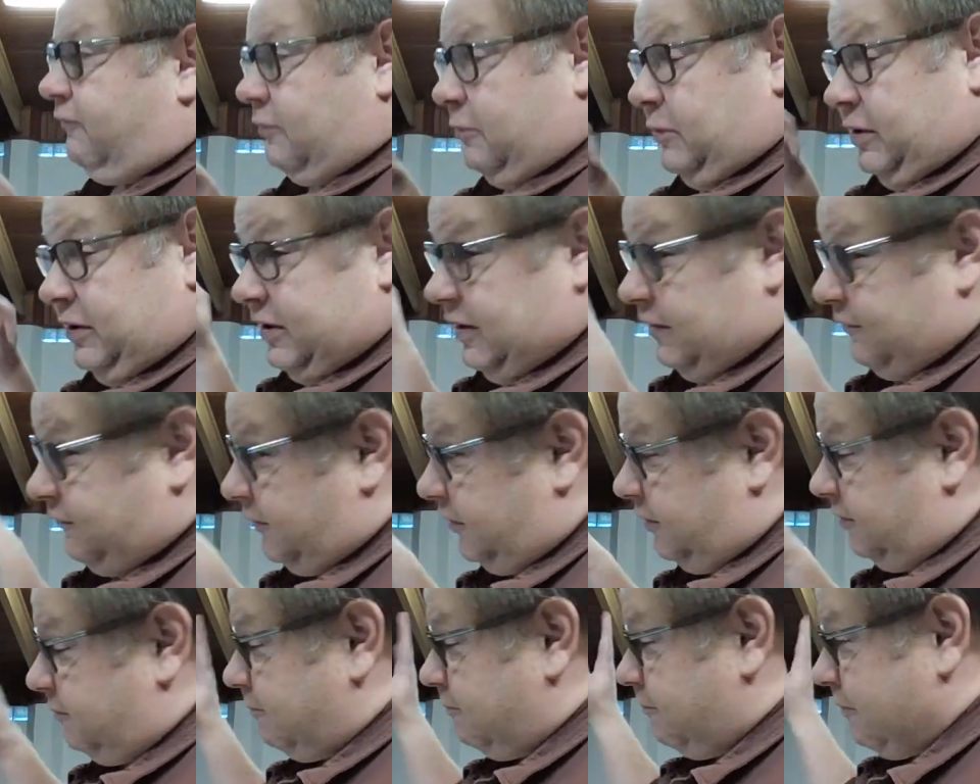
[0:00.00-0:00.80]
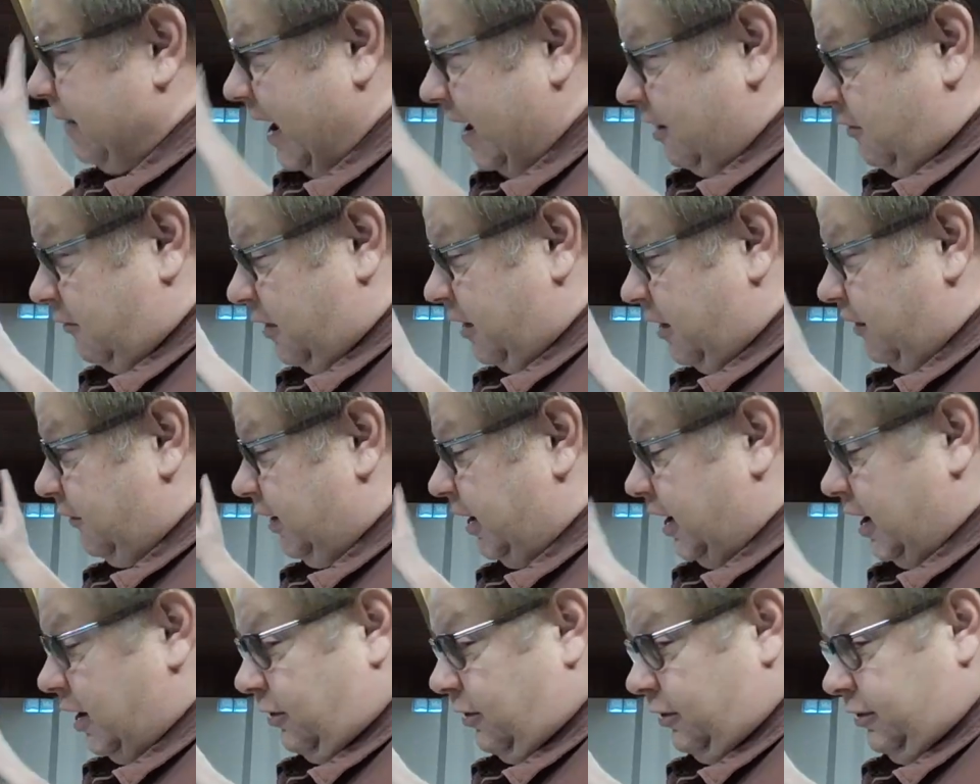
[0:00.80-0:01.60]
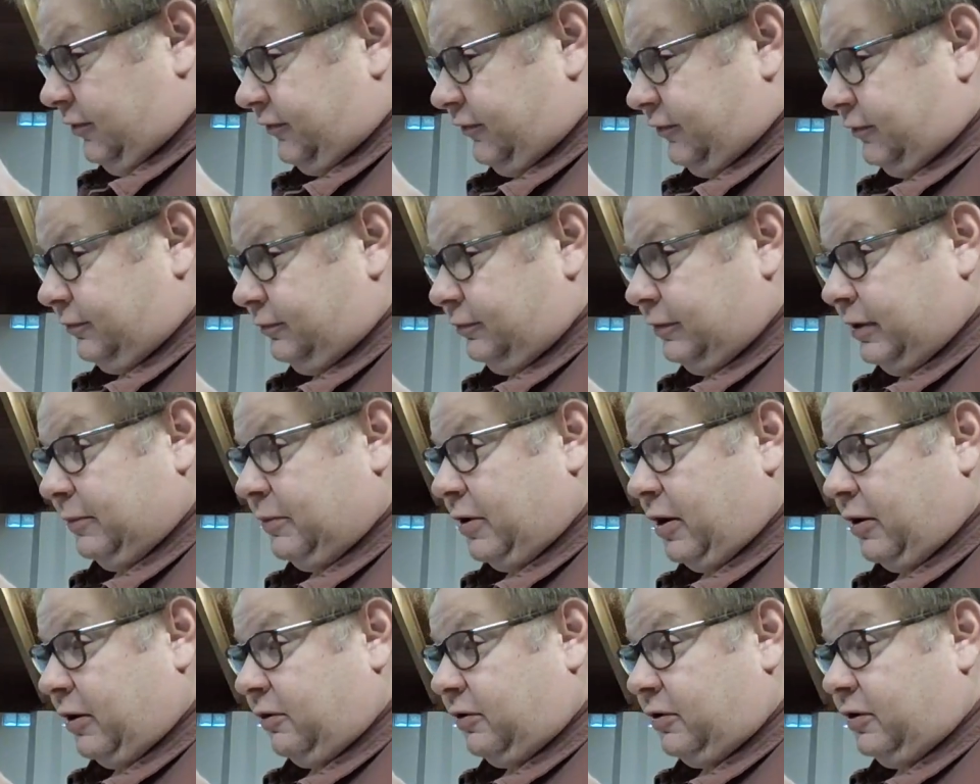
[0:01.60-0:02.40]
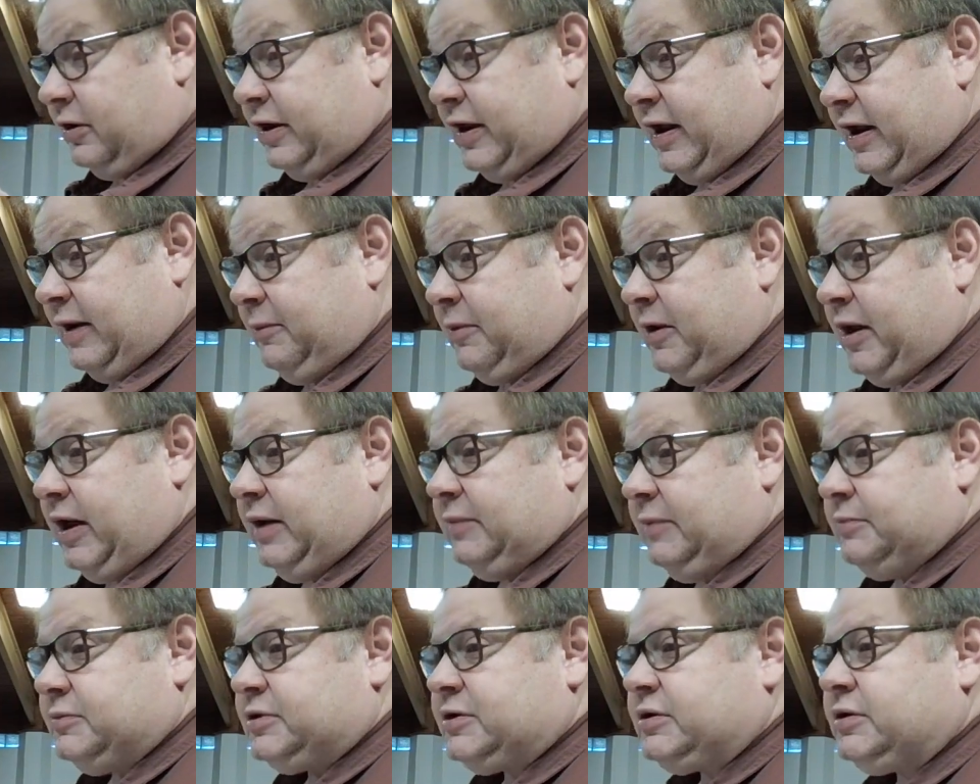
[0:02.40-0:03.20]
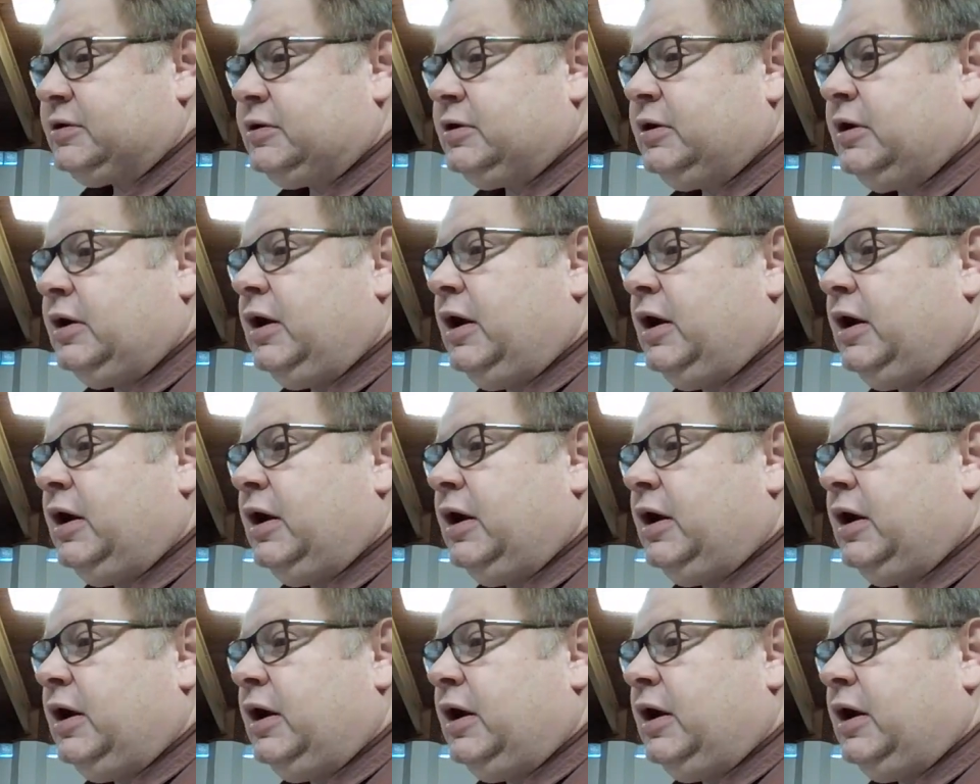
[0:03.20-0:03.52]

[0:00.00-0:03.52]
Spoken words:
from a different background than ours. I'm not going to name names.